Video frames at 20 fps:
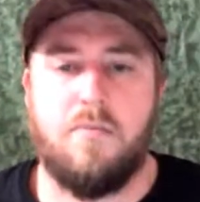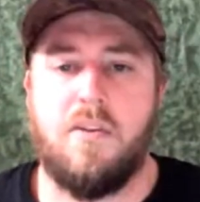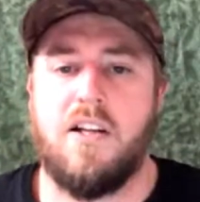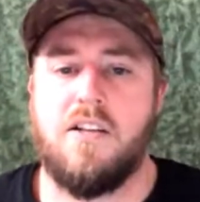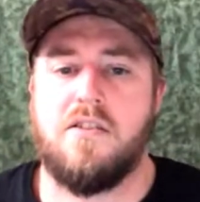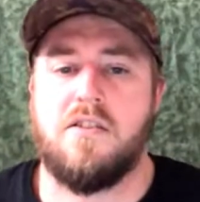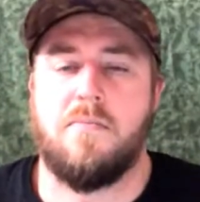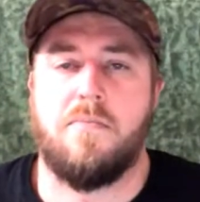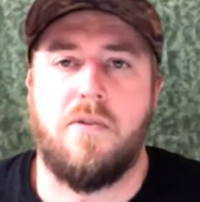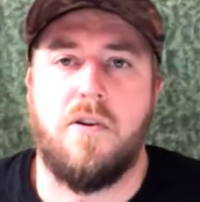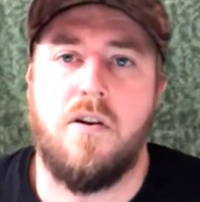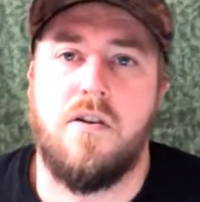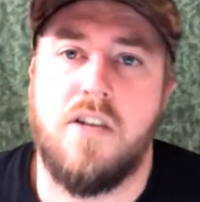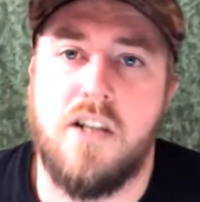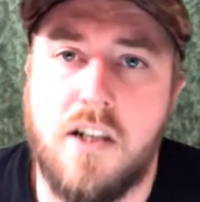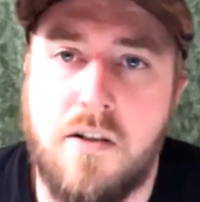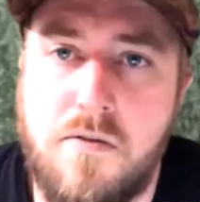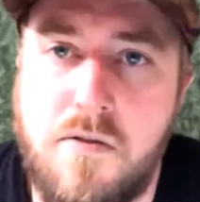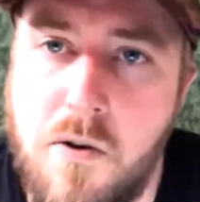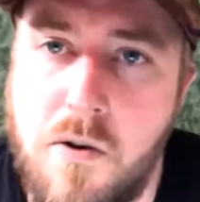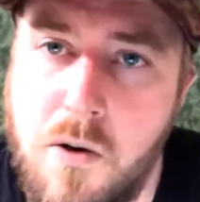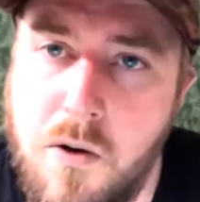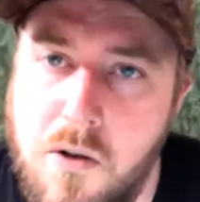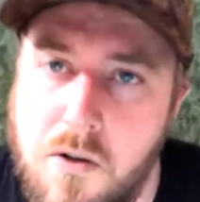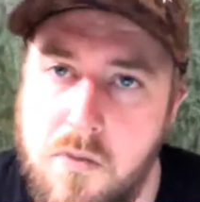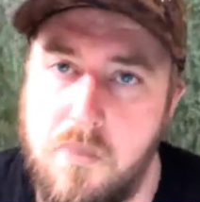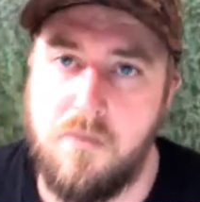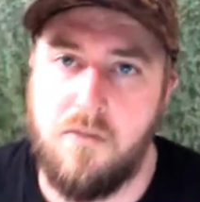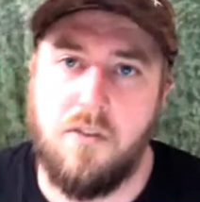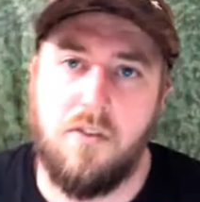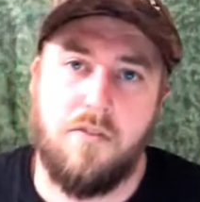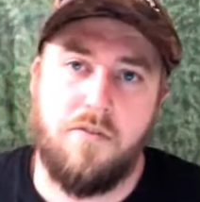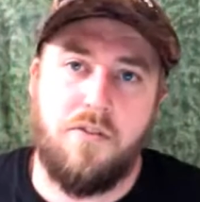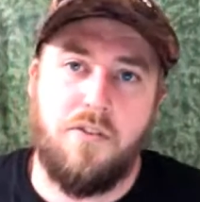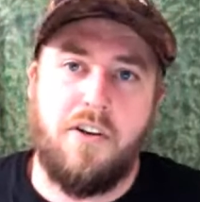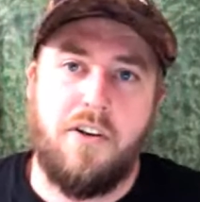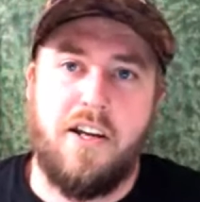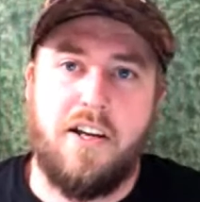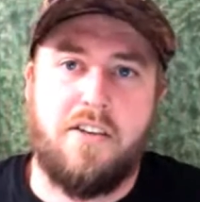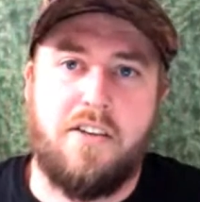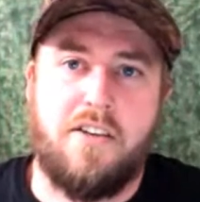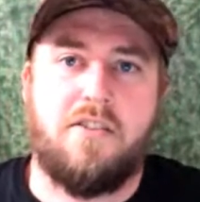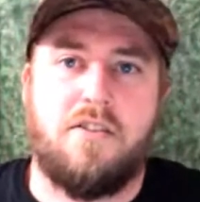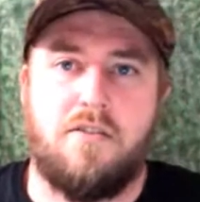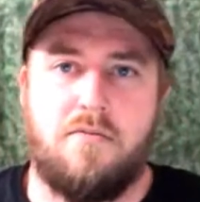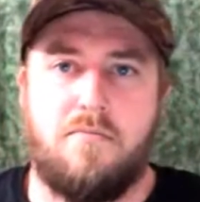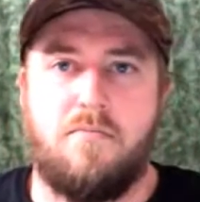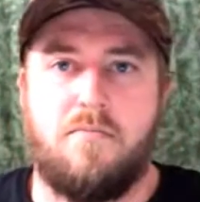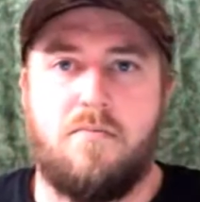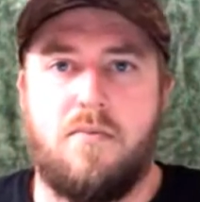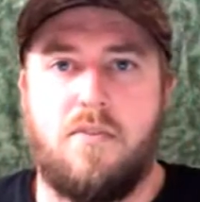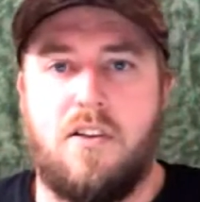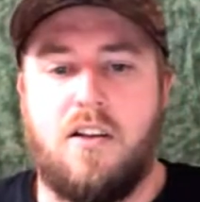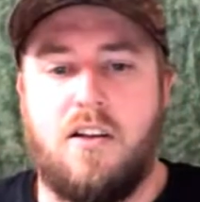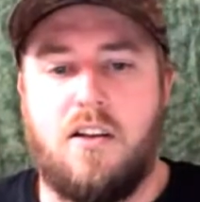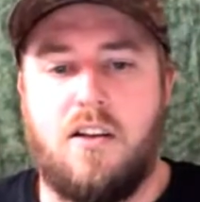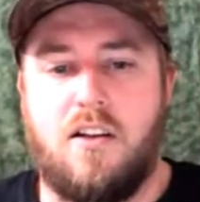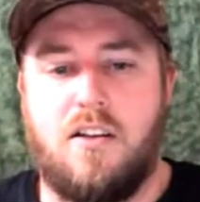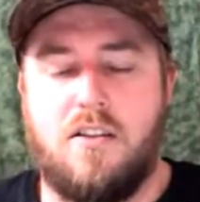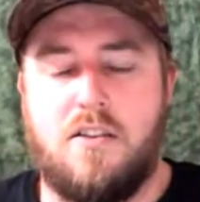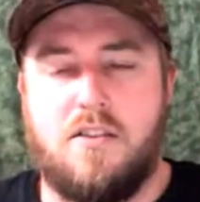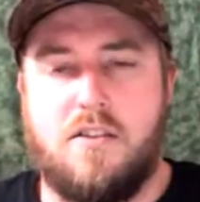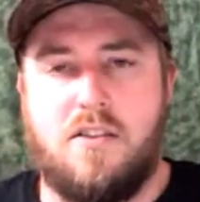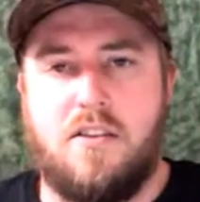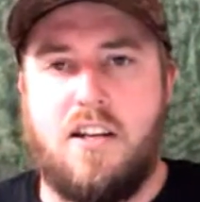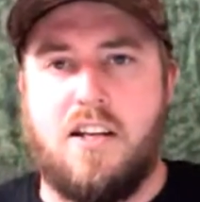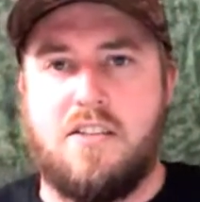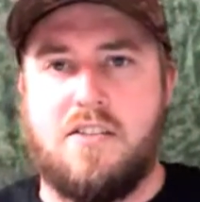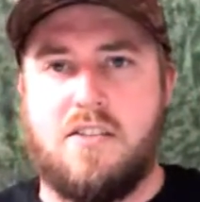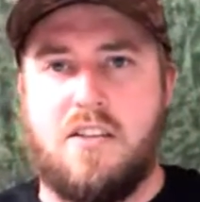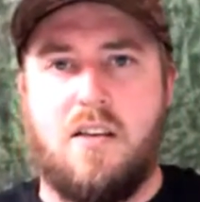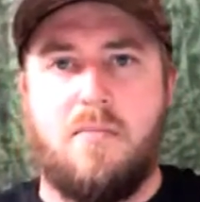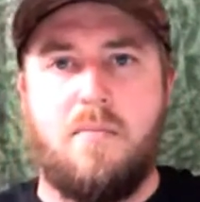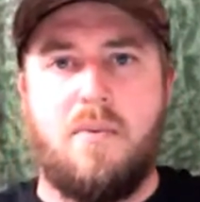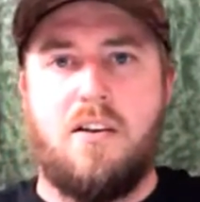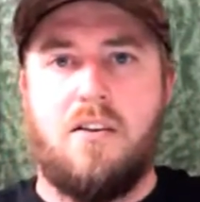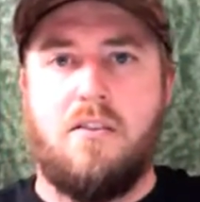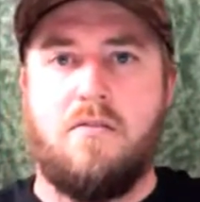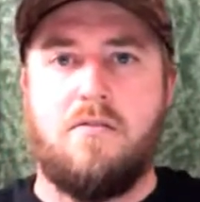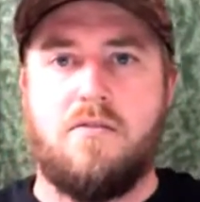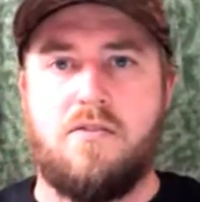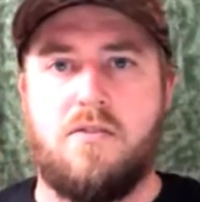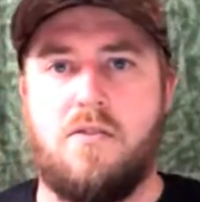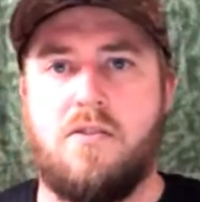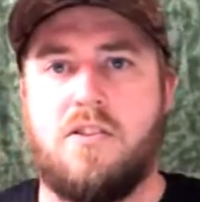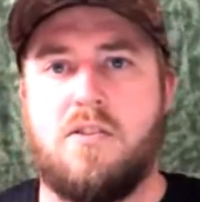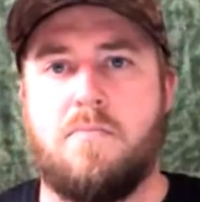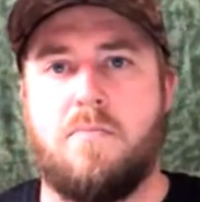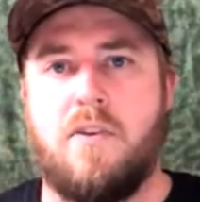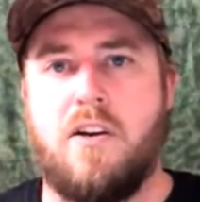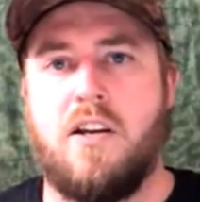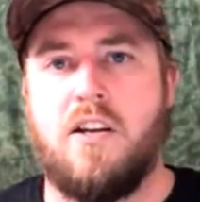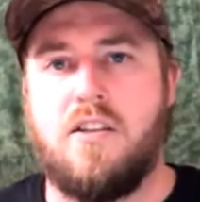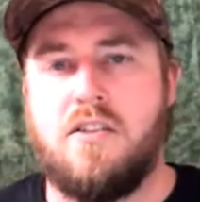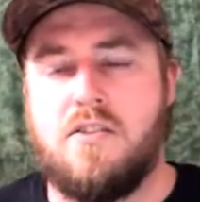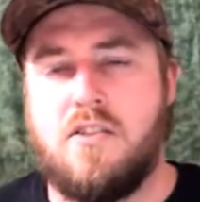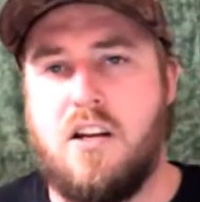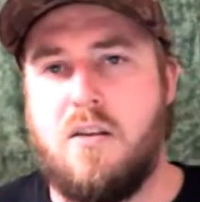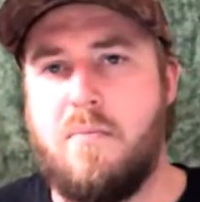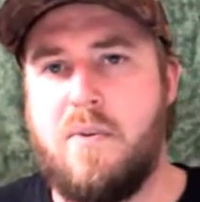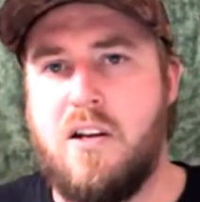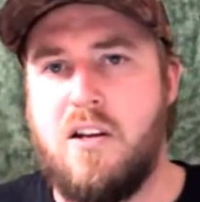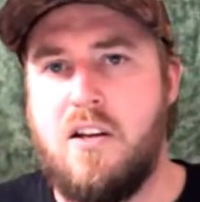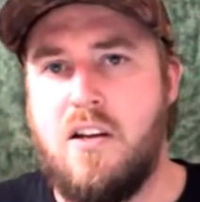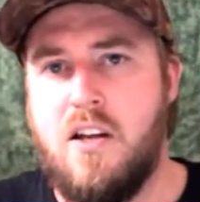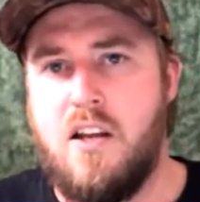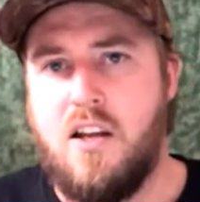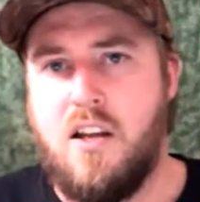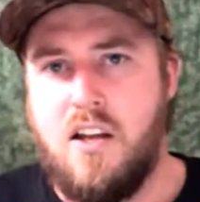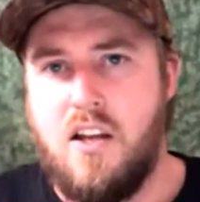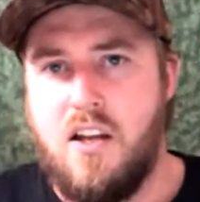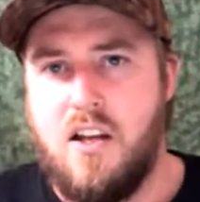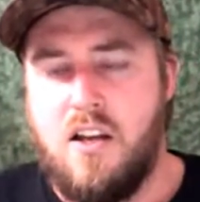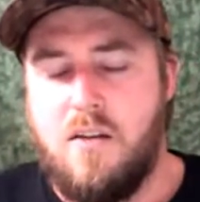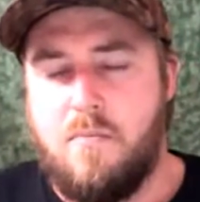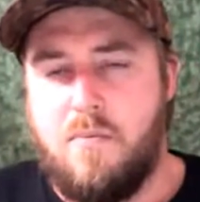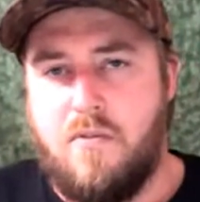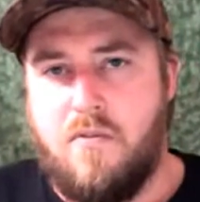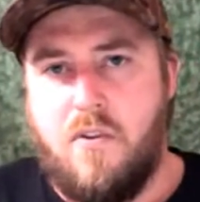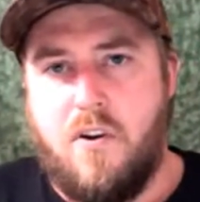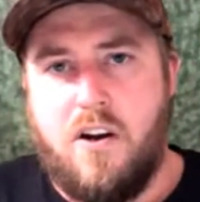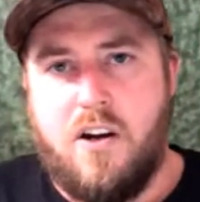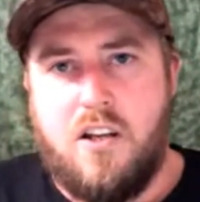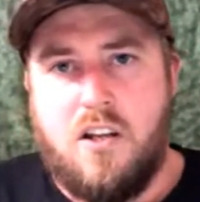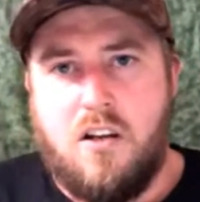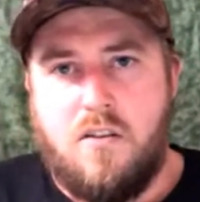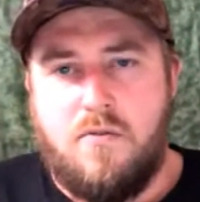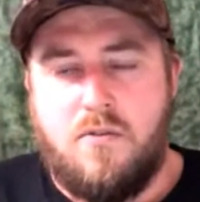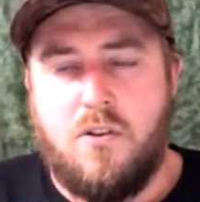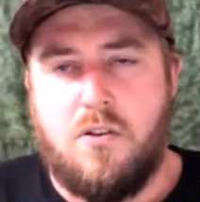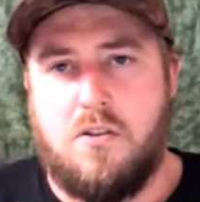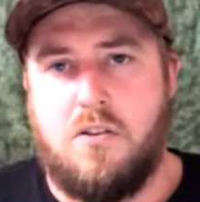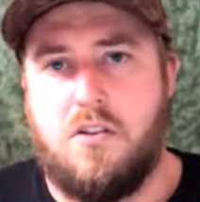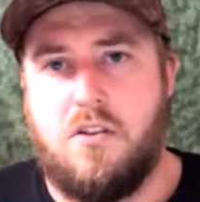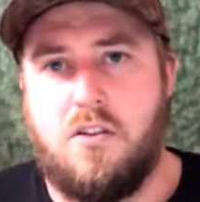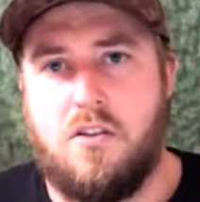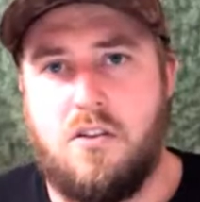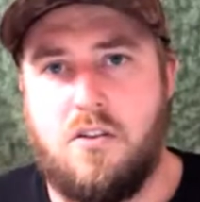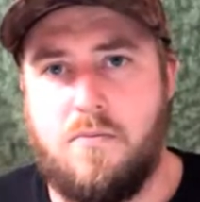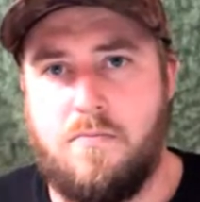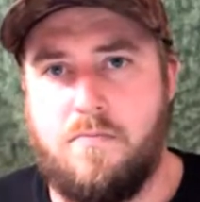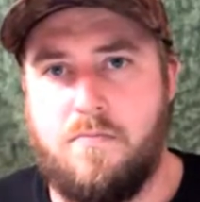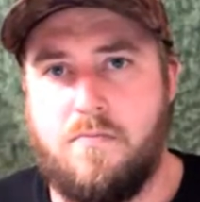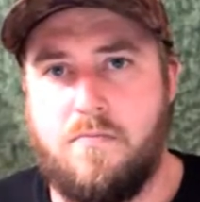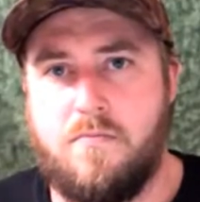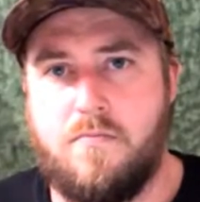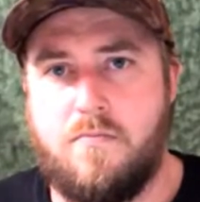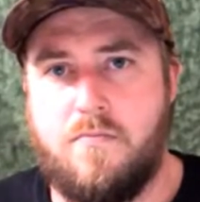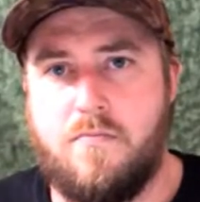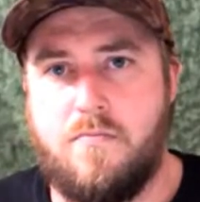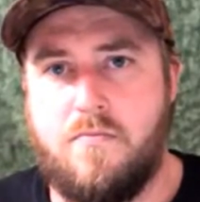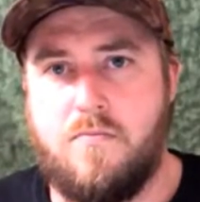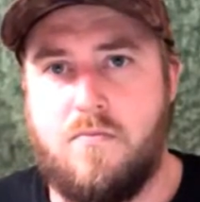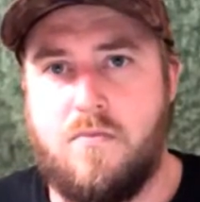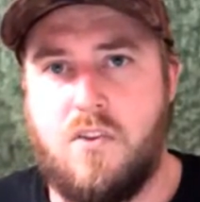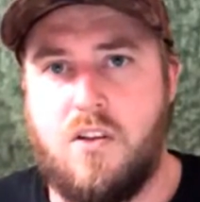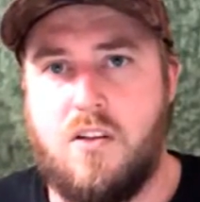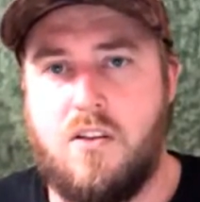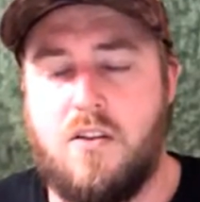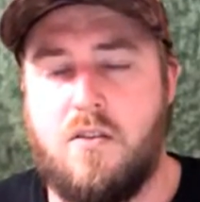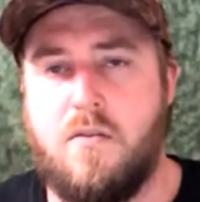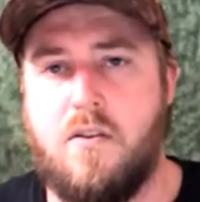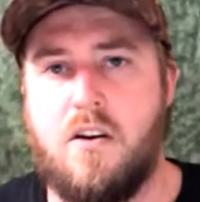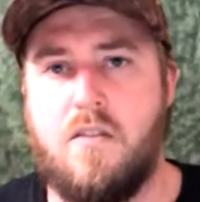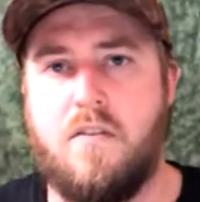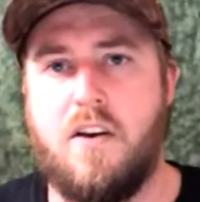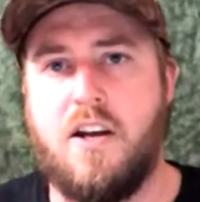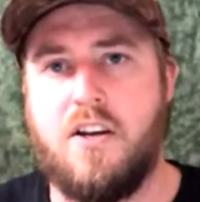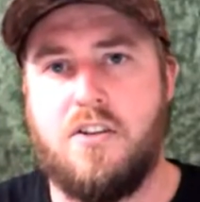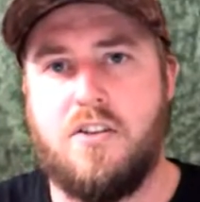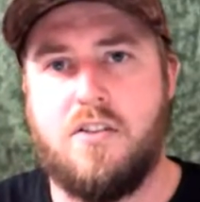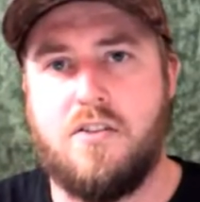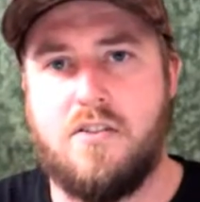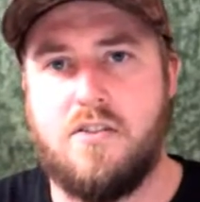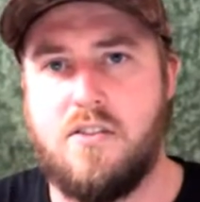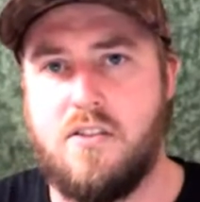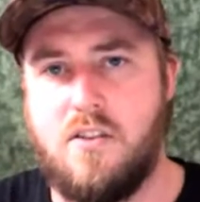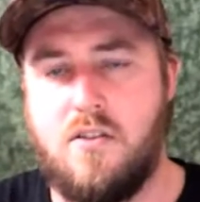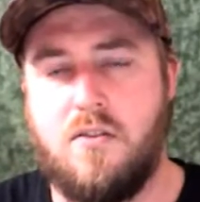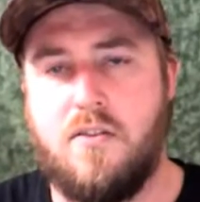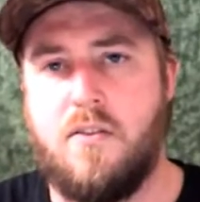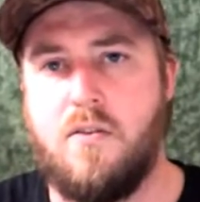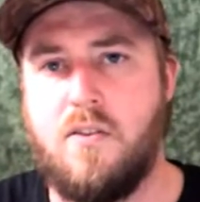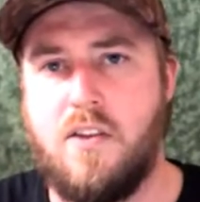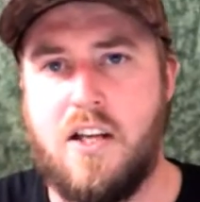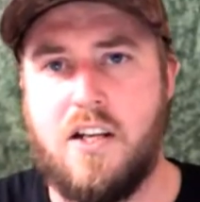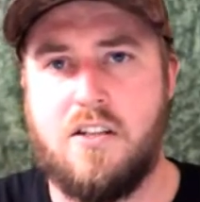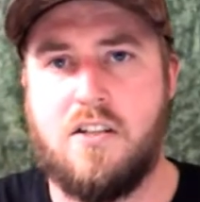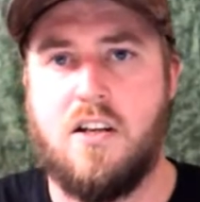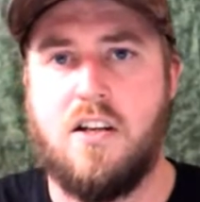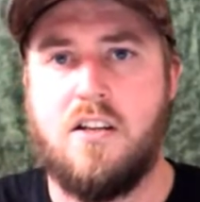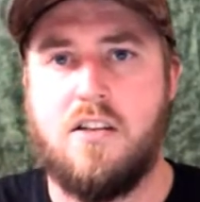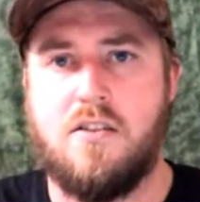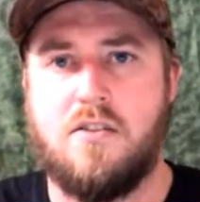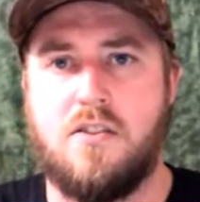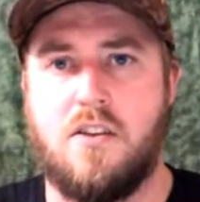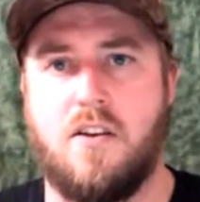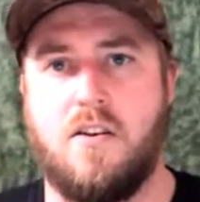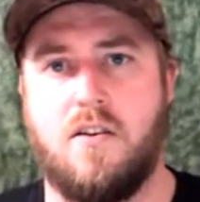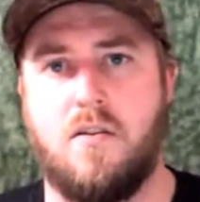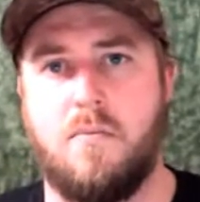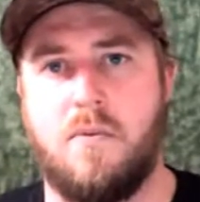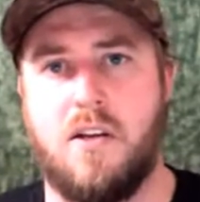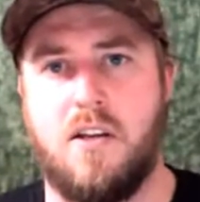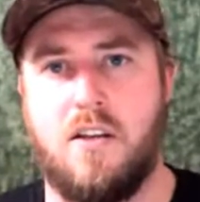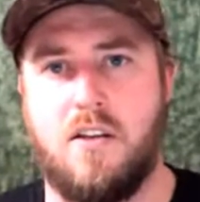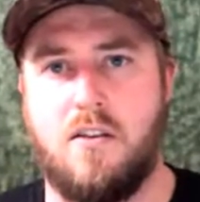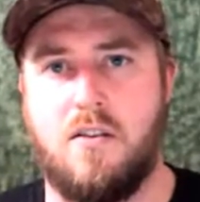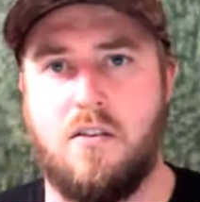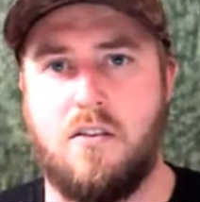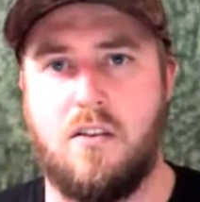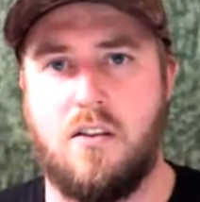That's the project for next summer, so spring and summer, providing I've got the renovations and all of that done. So it'll be